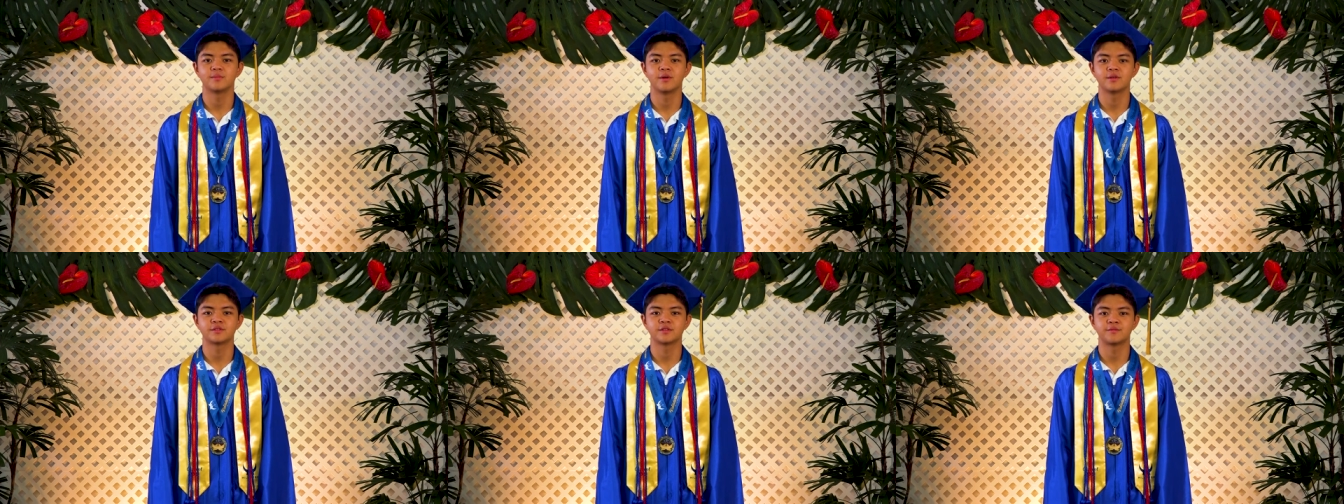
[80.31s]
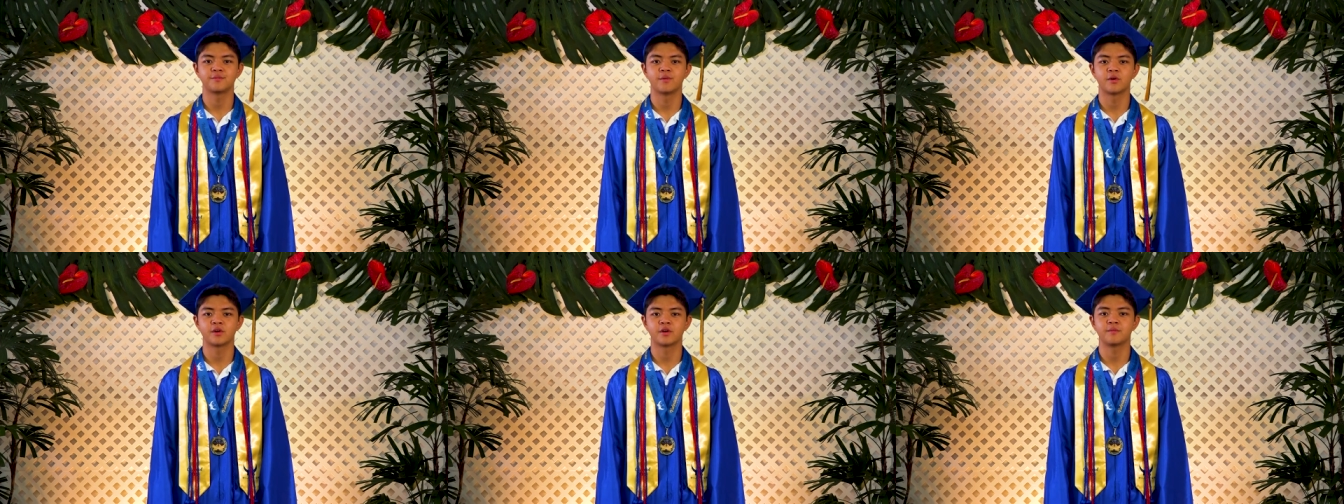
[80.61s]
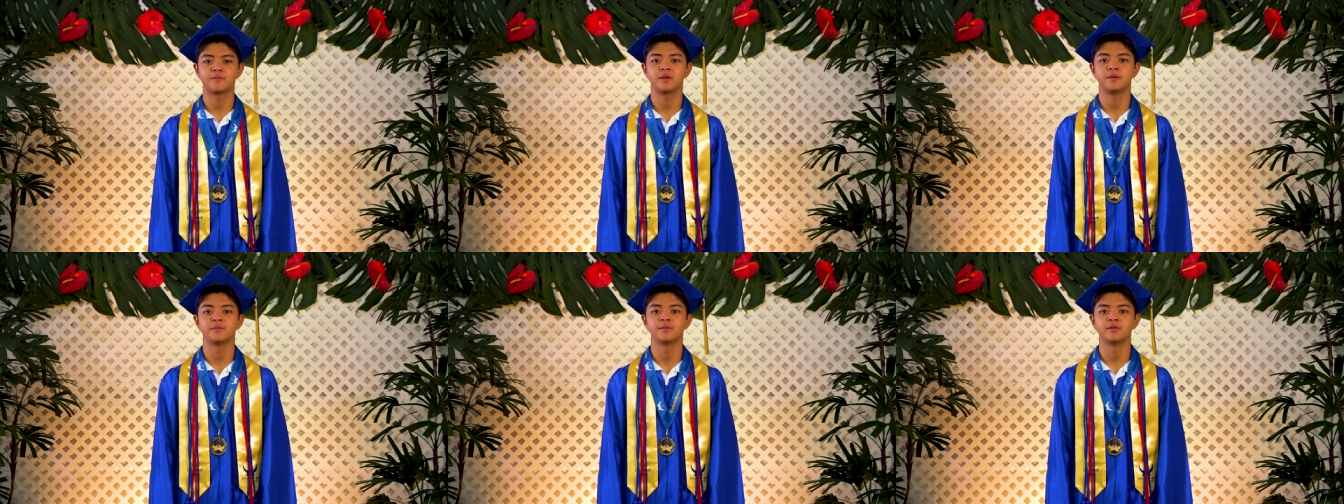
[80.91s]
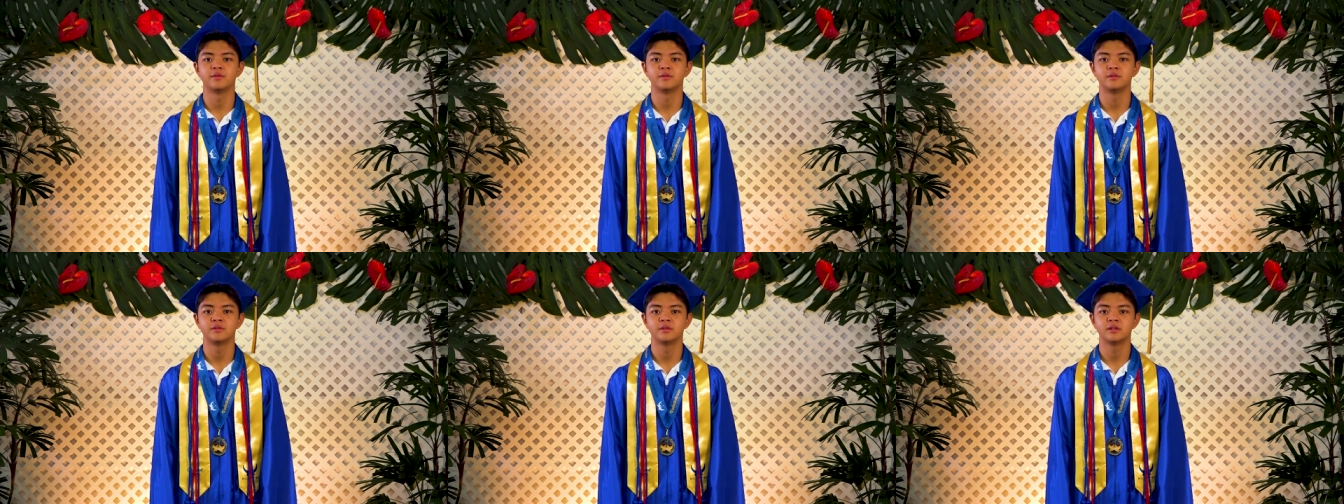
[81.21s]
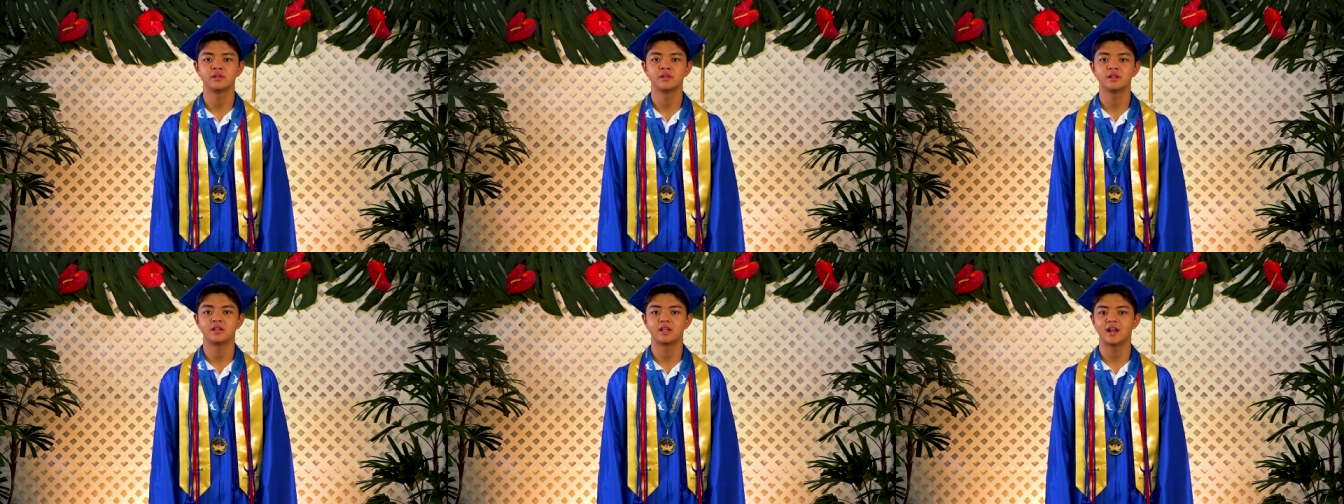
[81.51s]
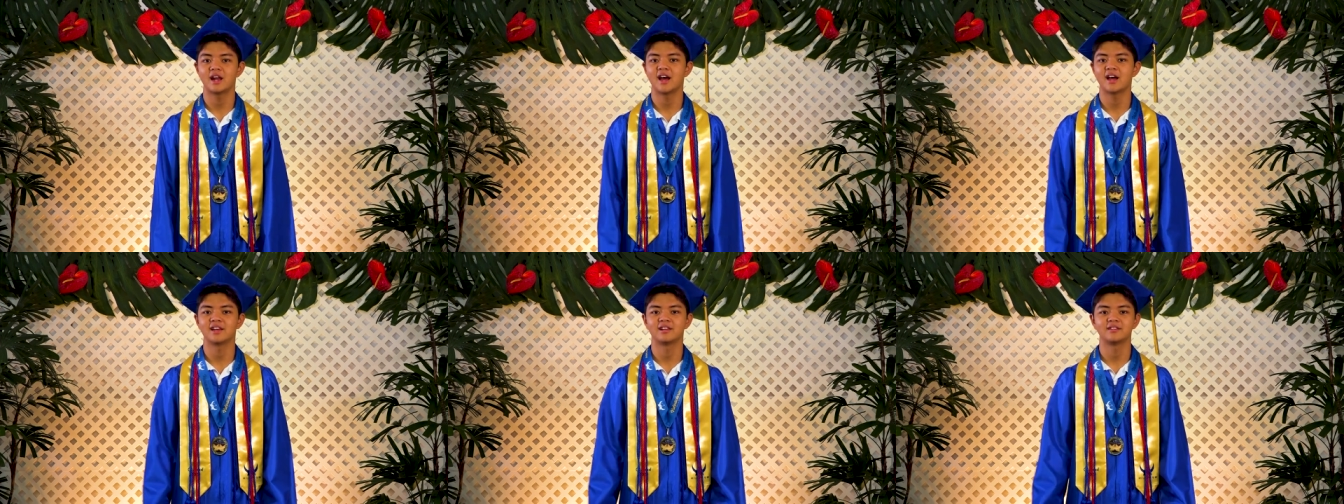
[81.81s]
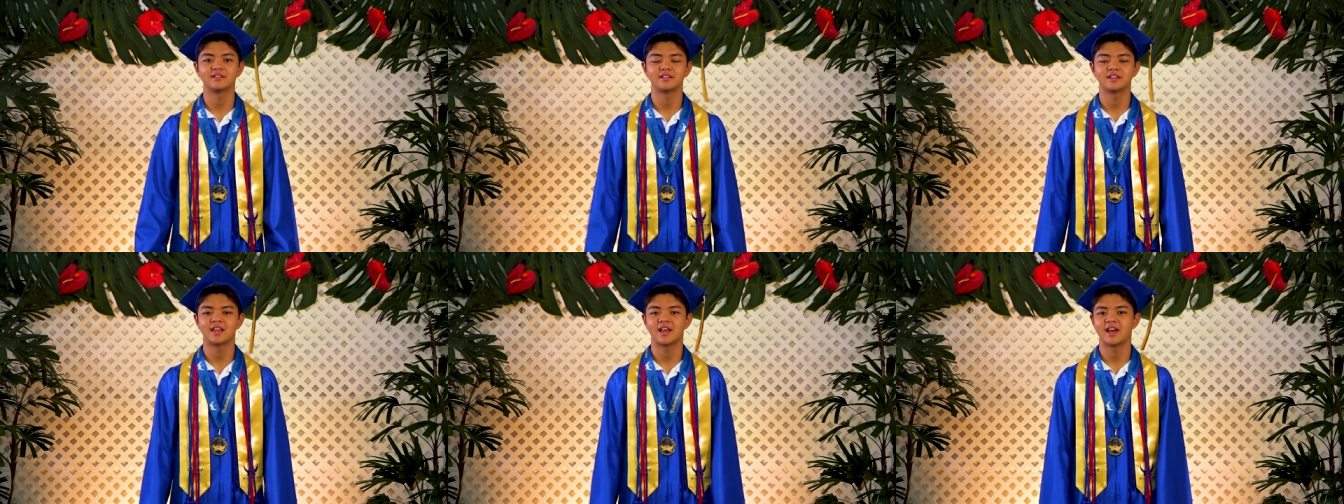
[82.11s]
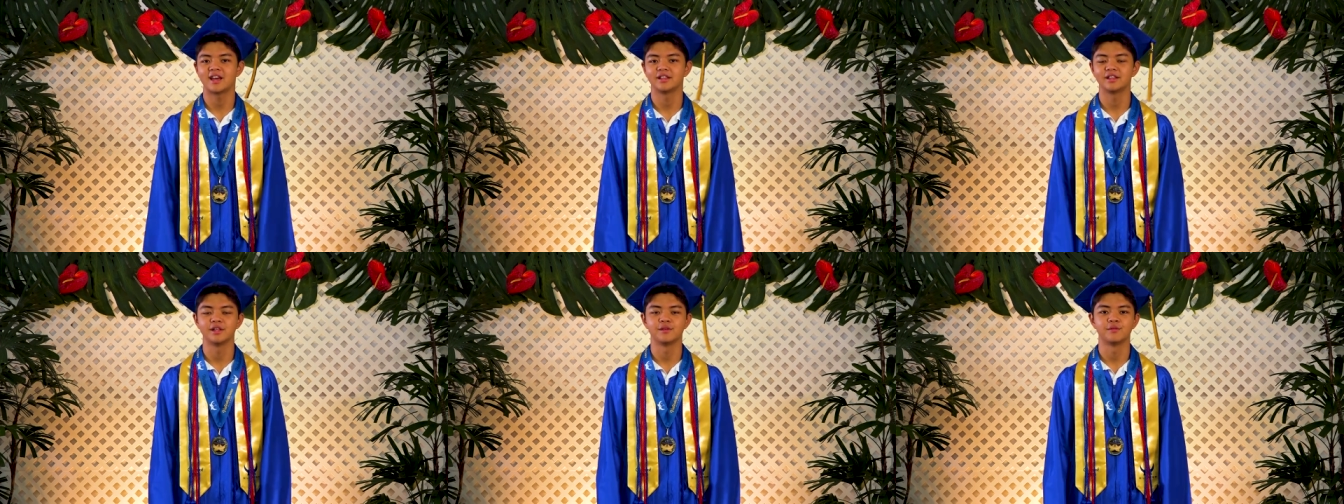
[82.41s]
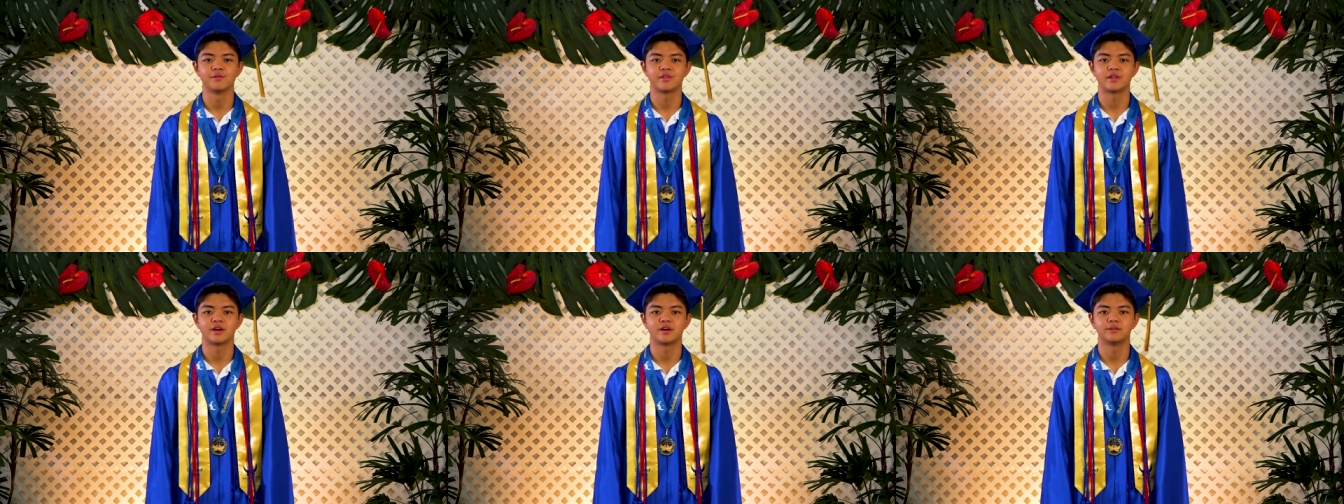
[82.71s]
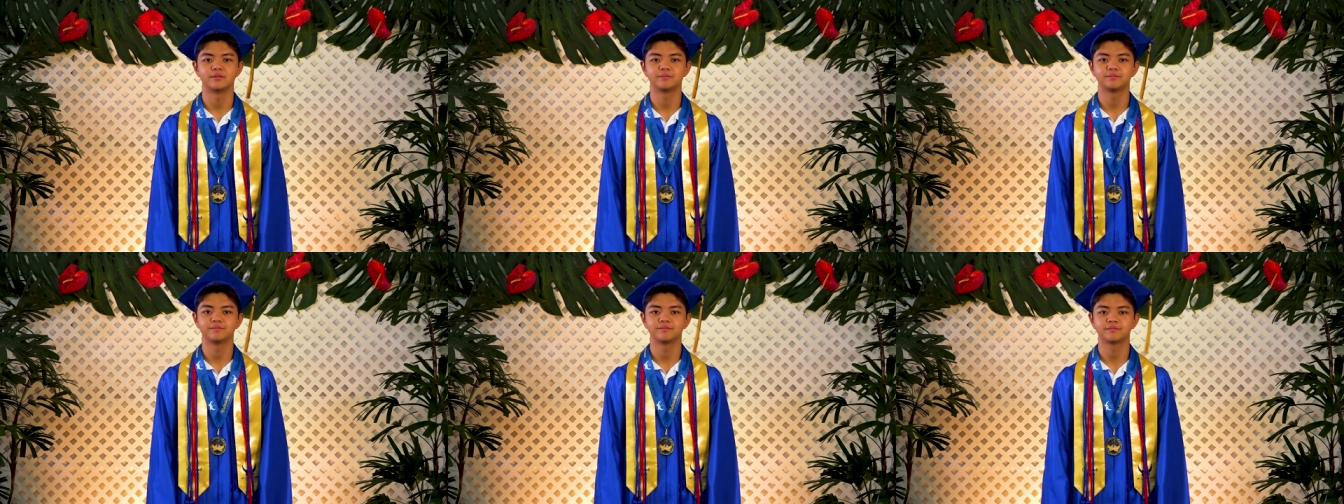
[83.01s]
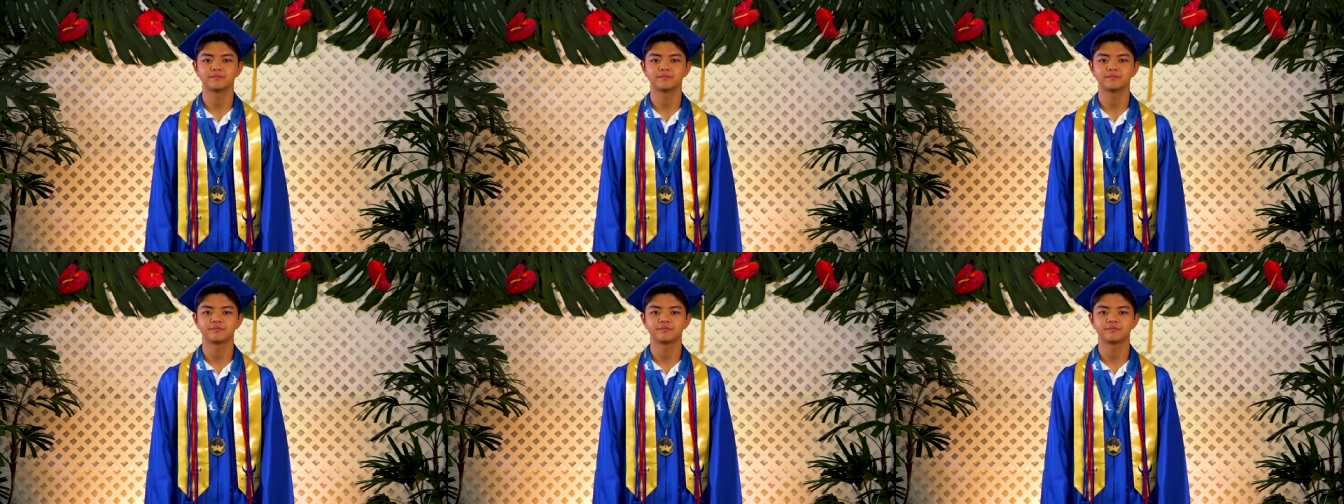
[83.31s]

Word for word: most supportive people that I can't live without.